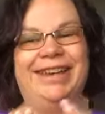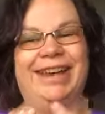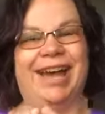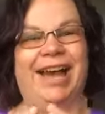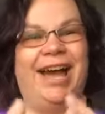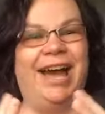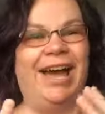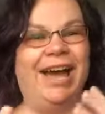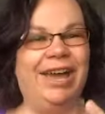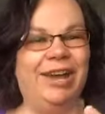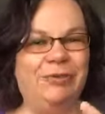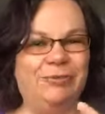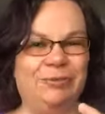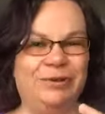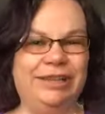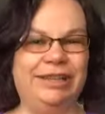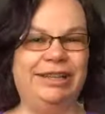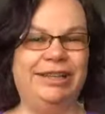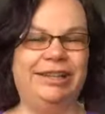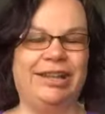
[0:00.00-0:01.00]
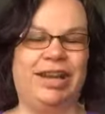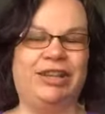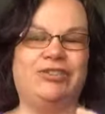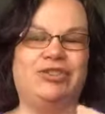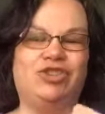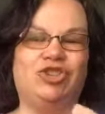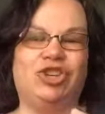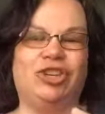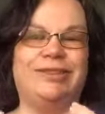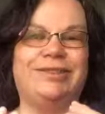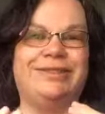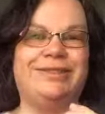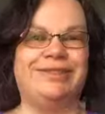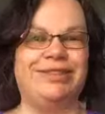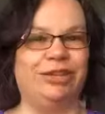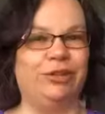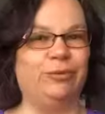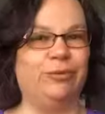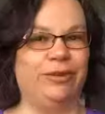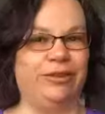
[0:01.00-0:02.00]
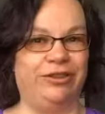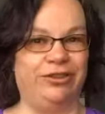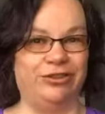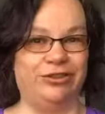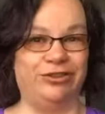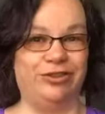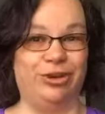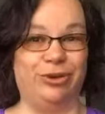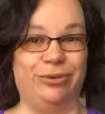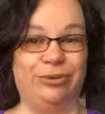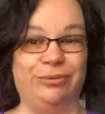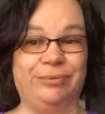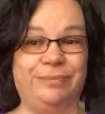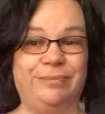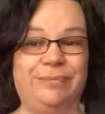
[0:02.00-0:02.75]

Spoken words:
I really like to just sit with the stone.